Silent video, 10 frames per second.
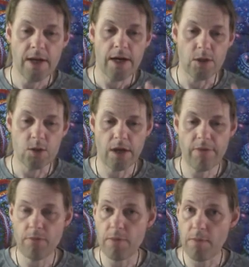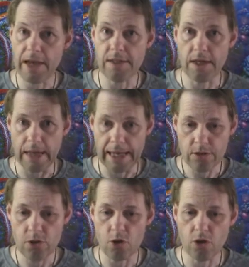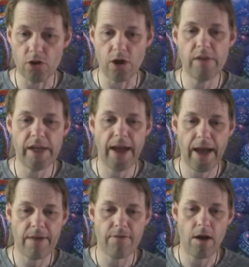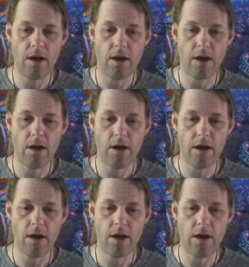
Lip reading: aside from your basic lands, you can only have